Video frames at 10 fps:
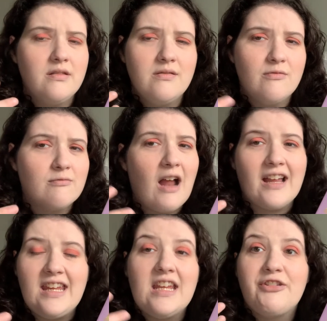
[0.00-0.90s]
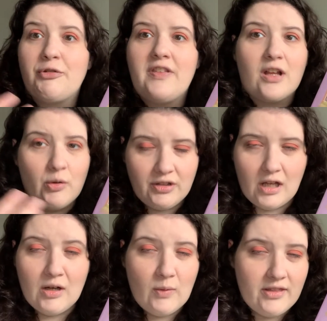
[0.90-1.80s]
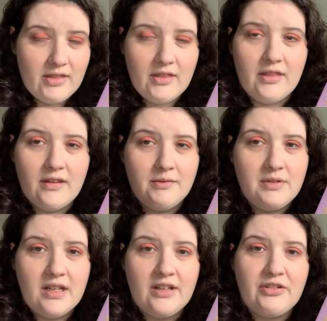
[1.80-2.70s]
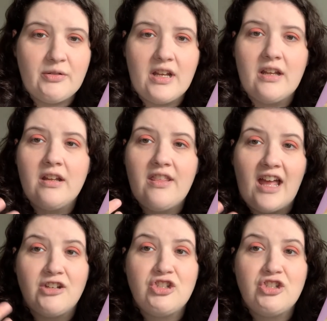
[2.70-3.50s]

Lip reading: rocky history that goes along with the history that